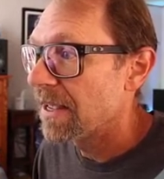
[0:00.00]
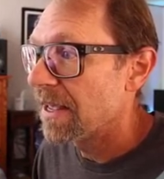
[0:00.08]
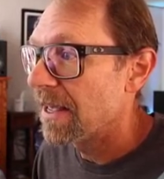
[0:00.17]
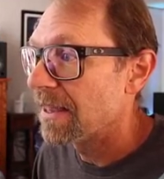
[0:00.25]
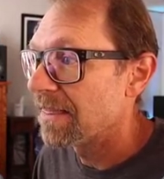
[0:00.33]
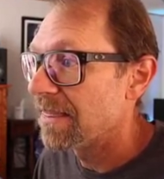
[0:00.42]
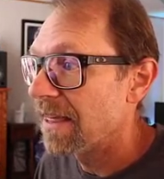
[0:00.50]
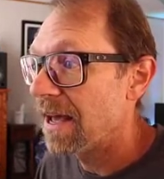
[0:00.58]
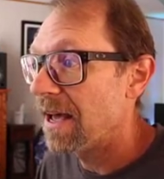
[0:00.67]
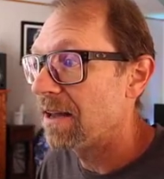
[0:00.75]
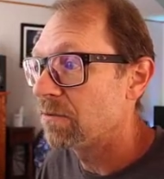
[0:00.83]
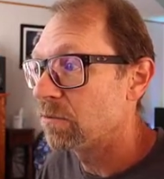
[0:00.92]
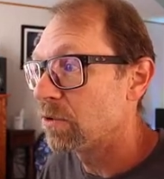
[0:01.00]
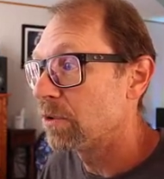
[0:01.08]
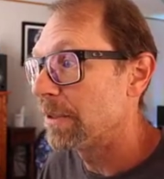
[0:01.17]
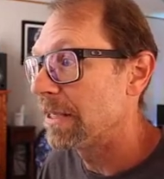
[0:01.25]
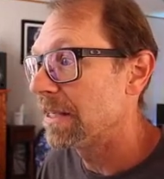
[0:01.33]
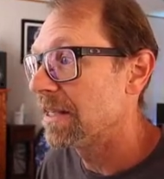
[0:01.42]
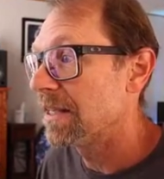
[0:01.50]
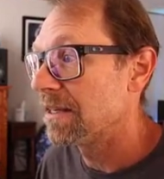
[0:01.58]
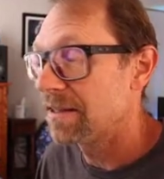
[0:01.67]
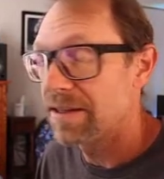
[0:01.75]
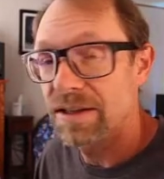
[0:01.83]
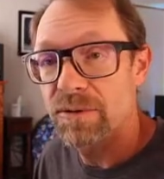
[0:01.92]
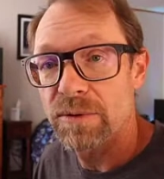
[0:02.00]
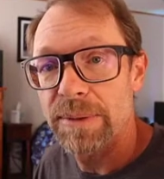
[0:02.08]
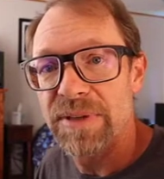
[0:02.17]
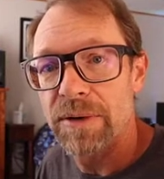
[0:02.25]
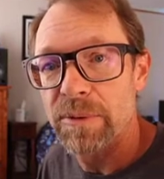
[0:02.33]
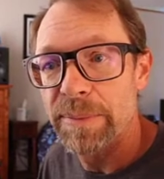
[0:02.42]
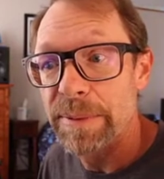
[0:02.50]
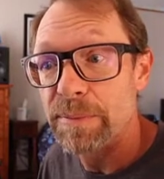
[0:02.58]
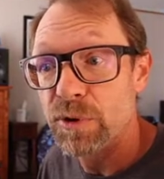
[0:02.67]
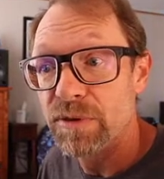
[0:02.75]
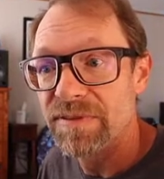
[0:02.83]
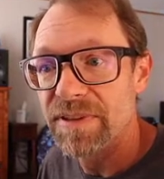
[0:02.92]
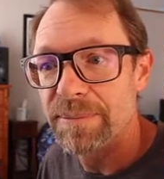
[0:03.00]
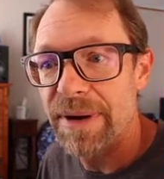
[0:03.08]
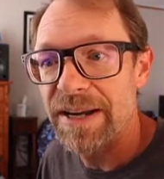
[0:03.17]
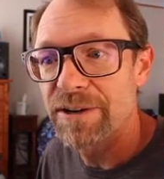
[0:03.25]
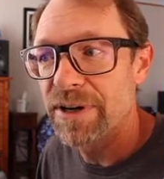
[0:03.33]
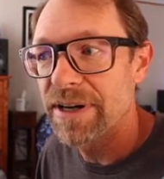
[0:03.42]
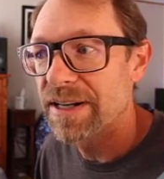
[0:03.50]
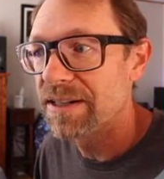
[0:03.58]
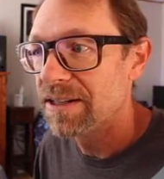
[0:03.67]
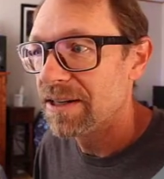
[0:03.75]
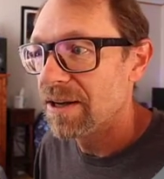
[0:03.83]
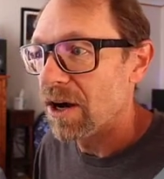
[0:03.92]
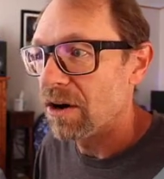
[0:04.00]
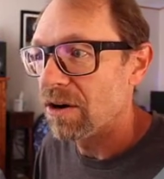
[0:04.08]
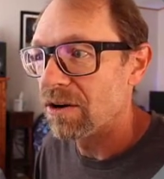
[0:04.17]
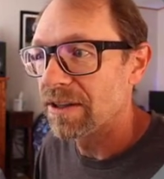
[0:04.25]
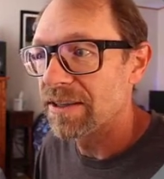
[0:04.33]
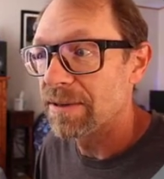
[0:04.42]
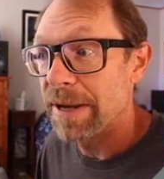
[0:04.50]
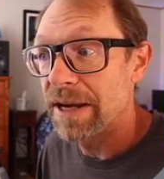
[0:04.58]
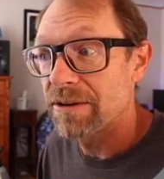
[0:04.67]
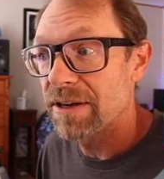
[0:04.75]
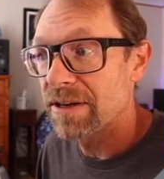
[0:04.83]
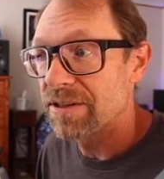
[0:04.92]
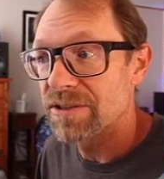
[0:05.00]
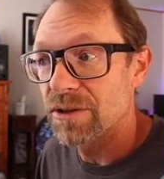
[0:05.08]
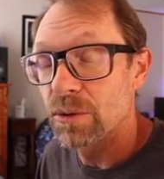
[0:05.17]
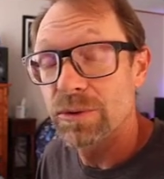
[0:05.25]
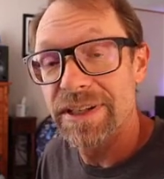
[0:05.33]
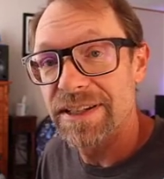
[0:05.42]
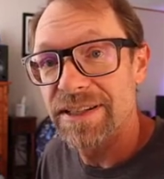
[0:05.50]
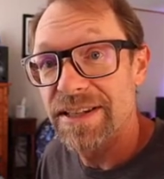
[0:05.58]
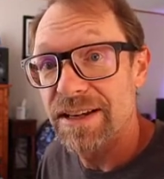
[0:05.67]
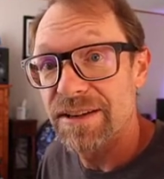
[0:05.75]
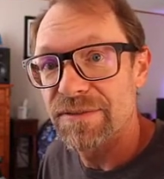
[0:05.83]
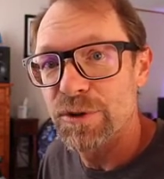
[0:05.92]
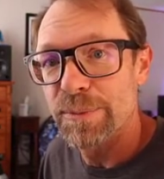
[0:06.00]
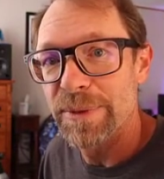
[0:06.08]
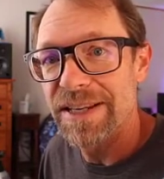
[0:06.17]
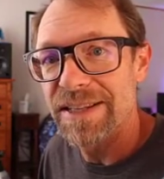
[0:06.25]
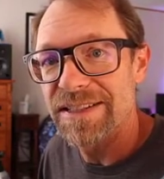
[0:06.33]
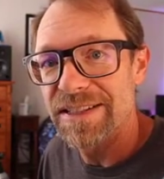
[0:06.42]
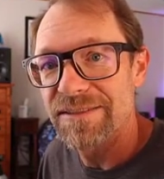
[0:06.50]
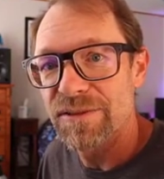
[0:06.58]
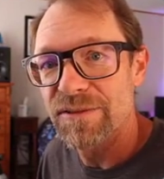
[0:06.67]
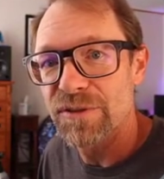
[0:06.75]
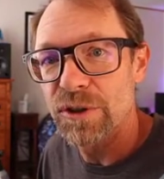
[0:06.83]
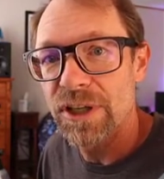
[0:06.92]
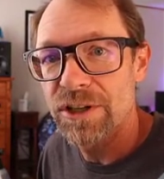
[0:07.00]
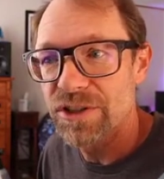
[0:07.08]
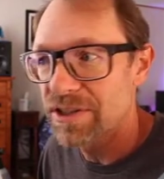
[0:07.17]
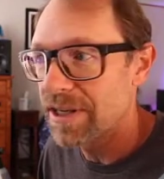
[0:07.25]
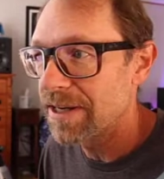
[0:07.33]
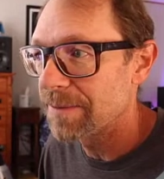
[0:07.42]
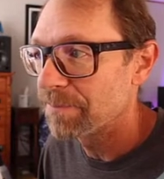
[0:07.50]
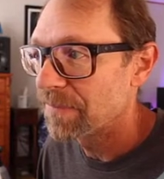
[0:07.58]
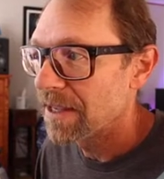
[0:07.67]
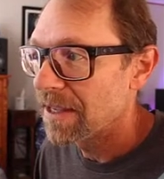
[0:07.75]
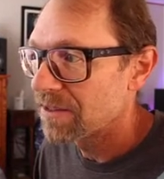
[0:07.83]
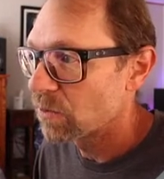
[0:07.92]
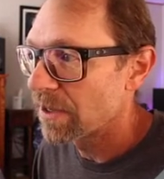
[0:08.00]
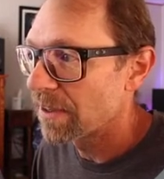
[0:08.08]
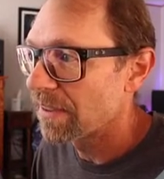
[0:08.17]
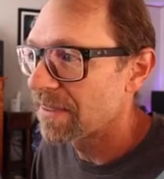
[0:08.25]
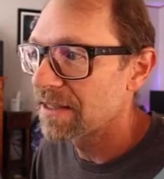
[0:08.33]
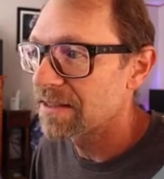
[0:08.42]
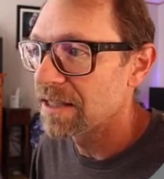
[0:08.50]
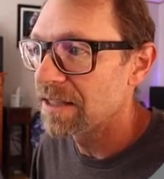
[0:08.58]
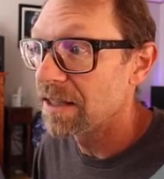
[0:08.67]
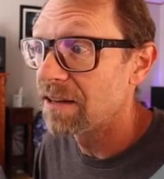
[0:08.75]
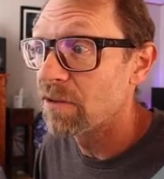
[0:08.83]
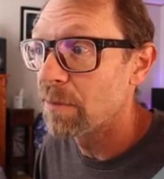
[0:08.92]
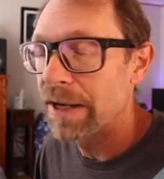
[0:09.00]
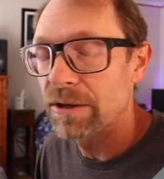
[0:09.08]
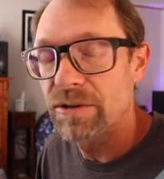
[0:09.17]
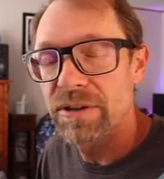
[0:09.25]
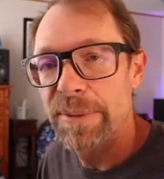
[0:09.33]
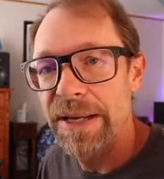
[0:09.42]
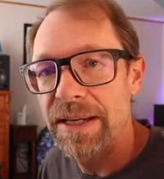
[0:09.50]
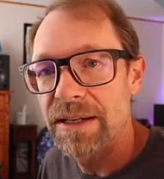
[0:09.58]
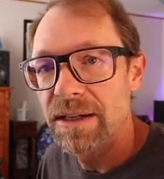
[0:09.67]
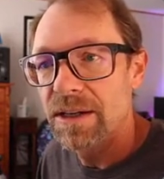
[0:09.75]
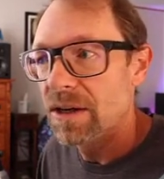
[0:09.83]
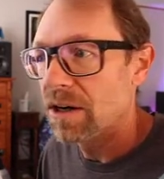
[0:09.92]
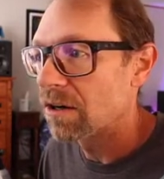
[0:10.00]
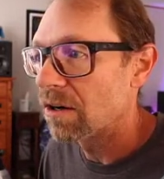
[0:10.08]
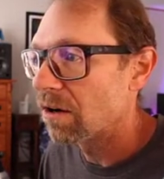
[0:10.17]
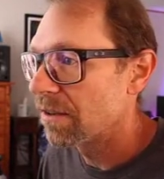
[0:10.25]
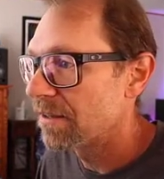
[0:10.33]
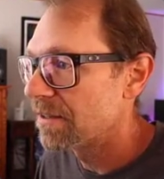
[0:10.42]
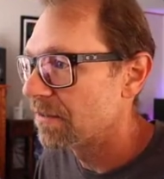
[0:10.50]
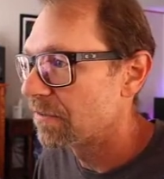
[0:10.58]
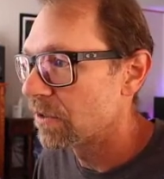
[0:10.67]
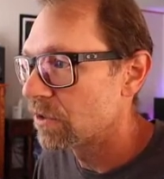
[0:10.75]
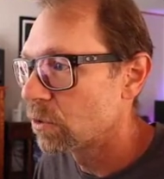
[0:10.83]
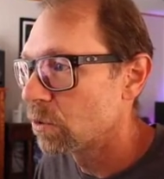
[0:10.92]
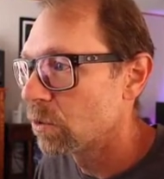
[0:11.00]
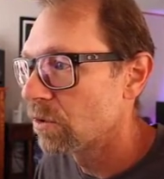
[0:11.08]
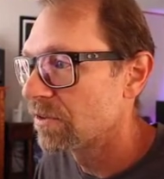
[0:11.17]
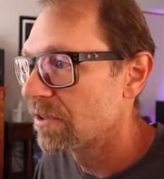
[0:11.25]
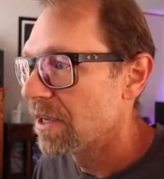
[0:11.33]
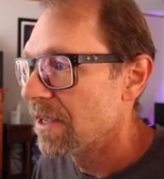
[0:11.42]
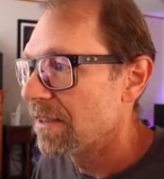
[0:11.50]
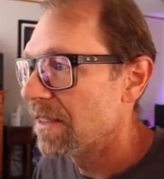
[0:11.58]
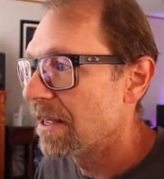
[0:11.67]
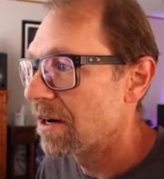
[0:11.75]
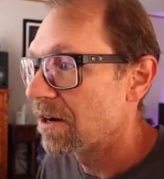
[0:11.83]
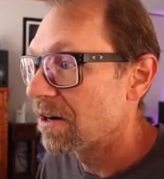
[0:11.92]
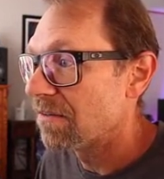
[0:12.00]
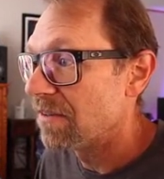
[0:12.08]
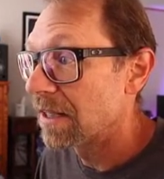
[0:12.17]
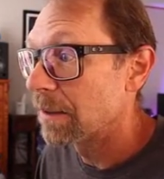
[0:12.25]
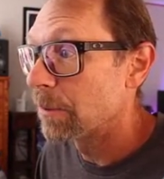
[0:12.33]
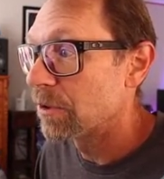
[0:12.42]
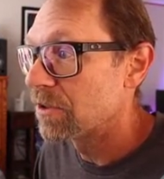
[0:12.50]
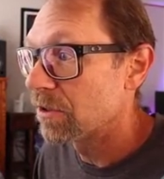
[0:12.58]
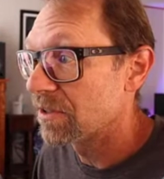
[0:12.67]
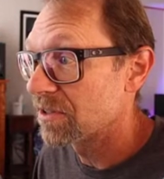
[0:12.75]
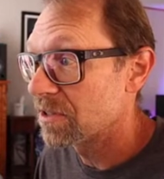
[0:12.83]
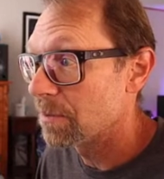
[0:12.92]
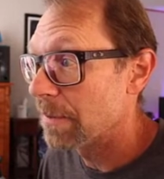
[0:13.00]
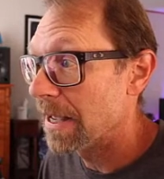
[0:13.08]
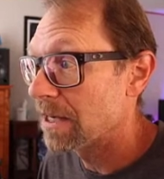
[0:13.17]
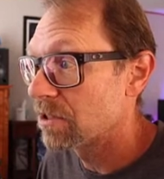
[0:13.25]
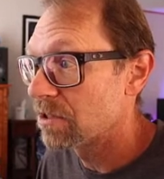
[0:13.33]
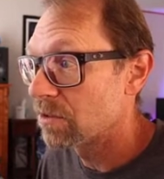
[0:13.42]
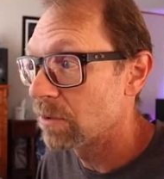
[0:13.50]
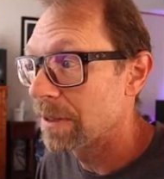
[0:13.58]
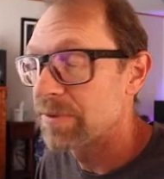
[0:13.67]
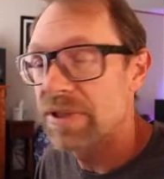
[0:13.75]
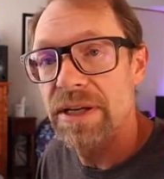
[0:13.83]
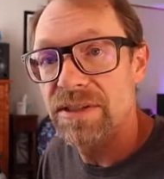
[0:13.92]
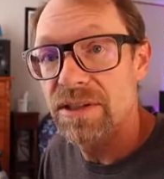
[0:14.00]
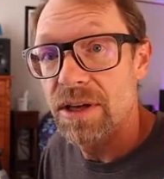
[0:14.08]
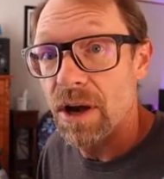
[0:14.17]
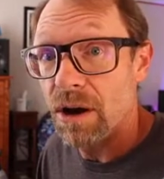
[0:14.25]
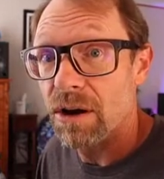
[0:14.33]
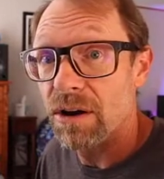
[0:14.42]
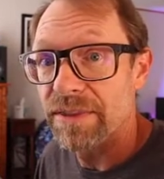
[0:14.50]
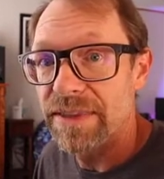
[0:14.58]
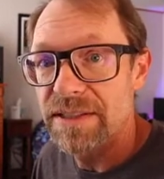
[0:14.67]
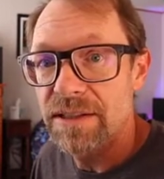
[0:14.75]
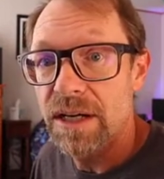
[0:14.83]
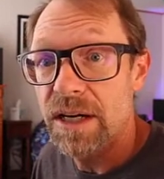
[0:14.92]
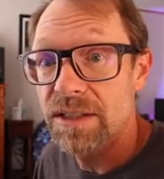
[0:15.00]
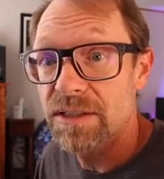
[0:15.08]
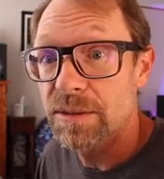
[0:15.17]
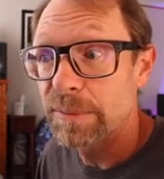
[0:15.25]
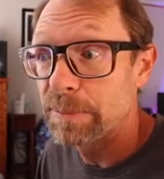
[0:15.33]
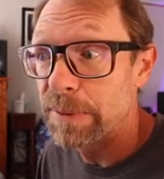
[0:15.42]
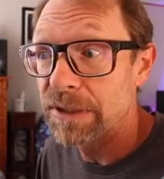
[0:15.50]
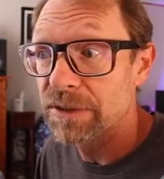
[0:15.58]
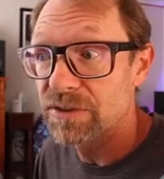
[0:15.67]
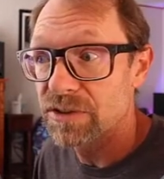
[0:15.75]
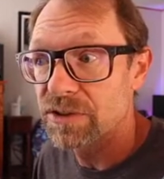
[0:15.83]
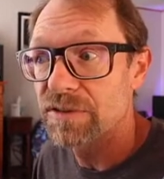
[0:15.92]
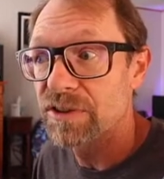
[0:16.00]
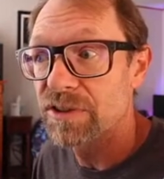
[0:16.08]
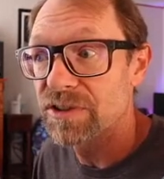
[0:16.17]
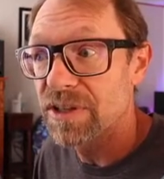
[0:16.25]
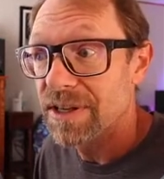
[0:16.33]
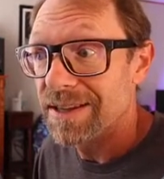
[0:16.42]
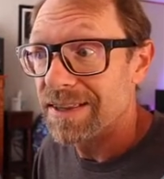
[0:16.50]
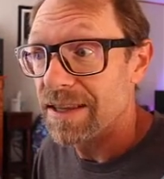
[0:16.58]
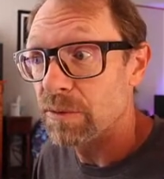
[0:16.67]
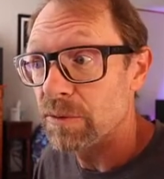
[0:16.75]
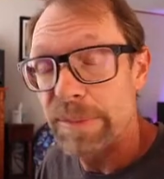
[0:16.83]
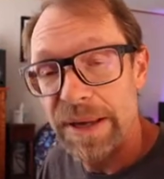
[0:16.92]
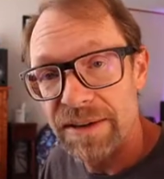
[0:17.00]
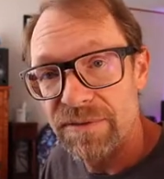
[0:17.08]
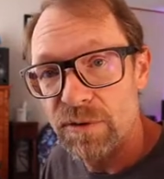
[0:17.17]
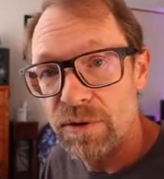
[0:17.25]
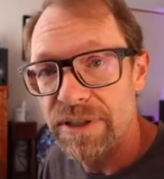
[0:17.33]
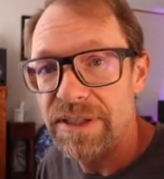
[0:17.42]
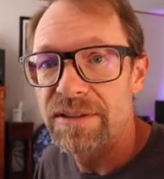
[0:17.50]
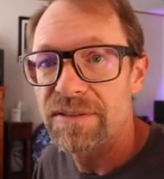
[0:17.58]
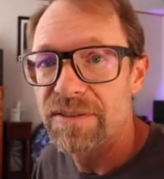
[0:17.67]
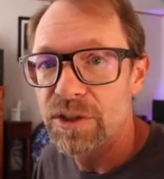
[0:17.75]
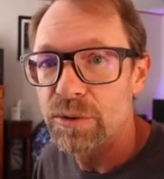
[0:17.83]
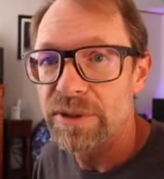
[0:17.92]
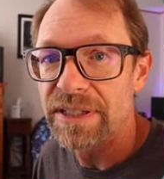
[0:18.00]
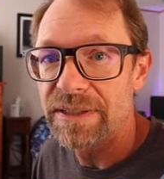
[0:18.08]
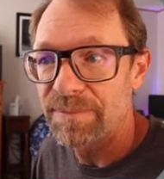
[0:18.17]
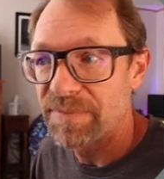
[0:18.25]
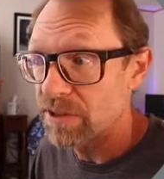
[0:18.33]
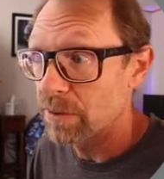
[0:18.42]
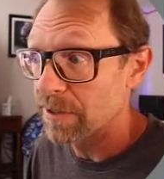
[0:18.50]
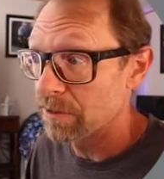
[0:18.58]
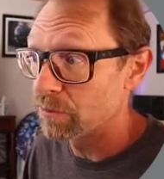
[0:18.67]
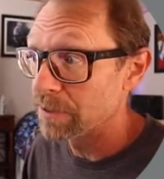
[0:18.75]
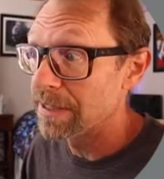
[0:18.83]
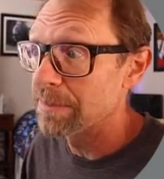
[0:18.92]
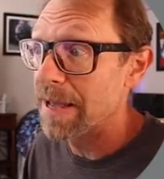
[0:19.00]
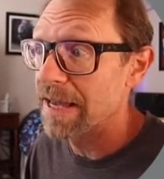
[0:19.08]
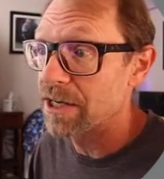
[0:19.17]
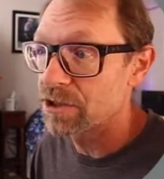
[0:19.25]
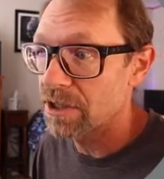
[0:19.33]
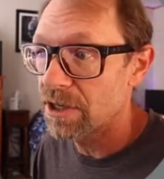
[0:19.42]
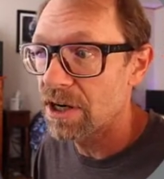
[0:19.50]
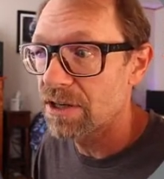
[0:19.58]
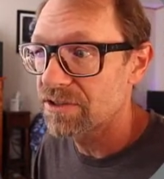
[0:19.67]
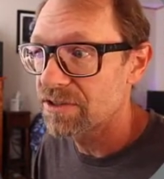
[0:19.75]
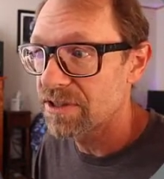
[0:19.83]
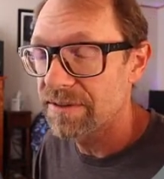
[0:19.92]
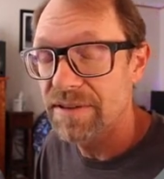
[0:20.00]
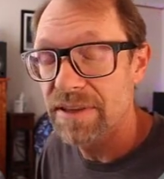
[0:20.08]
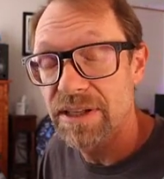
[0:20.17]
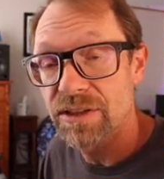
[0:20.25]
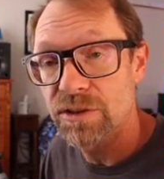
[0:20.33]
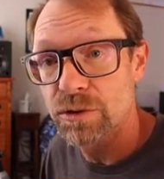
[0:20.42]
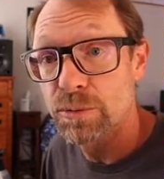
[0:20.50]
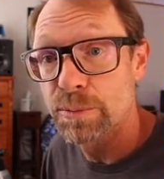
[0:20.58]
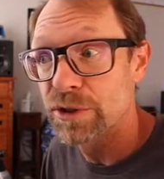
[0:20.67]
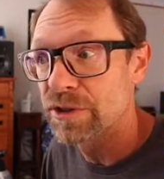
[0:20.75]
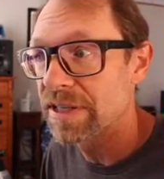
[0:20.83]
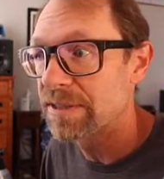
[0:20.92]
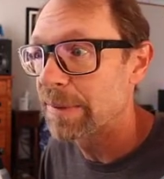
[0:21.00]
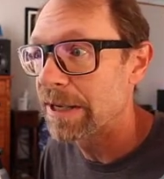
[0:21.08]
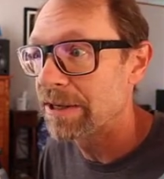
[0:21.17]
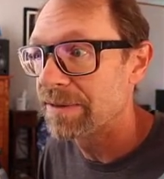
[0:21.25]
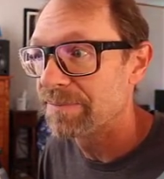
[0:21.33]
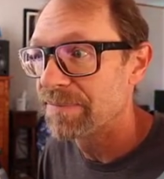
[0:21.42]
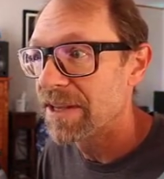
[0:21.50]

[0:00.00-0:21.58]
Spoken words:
And that will be it. The website will be moved and migrated all in the background. It's only going to take a few minutes, even for a large site. It's one of the things I love about GridPane are all the different tools that are available to us to manage the websites on these custom built servers that we pay for individually. And so we can really manage our costs, and everything is super transparent.